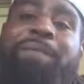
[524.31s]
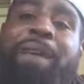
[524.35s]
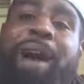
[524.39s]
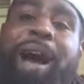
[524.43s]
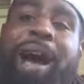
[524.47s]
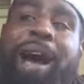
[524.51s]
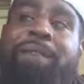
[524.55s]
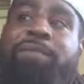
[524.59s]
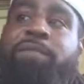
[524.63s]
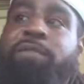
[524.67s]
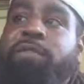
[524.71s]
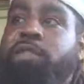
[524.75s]

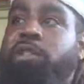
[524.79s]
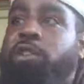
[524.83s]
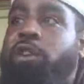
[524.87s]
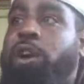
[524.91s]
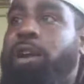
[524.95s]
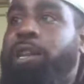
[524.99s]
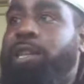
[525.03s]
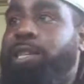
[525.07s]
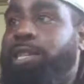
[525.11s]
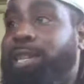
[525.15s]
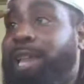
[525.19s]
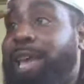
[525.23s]
5 of
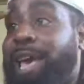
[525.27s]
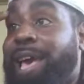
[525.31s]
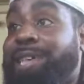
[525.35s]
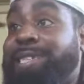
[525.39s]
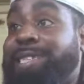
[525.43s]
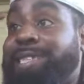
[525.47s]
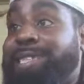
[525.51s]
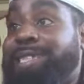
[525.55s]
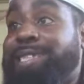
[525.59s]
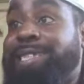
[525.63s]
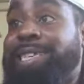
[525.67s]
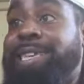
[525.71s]
Charlotte's
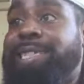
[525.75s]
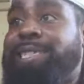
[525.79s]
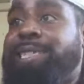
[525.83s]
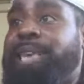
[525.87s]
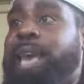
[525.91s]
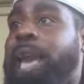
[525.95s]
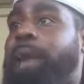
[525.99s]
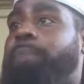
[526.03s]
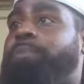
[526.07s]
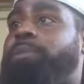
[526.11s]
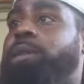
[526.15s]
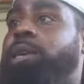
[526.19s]
last 6
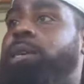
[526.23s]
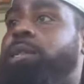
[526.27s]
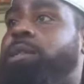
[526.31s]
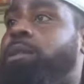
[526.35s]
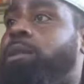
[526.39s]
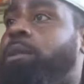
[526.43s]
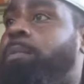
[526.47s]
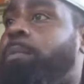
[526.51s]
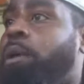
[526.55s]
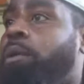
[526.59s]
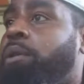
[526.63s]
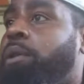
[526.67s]
games against
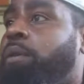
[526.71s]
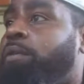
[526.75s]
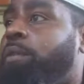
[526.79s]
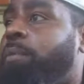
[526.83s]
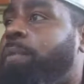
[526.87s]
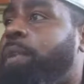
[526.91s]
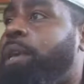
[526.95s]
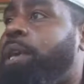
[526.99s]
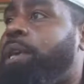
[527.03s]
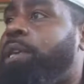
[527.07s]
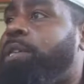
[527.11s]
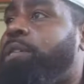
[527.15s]
an opponent from
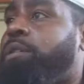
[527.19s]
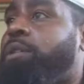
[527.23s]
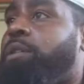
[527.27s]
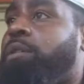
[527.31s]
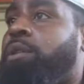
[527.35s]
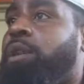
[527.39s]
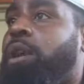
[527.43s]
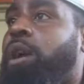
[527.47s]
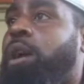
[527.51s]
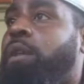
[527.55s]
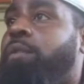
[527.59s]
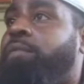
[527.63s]
the
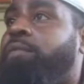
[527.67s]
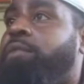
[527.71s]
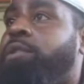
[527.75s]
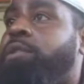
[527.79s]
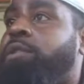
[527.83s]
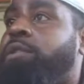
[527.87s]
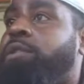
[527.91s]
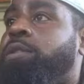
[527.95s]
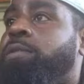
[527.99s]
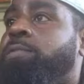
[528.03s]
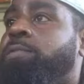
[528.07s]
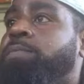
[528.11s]
Eastern
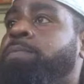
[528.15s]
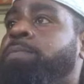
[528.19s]
Conference.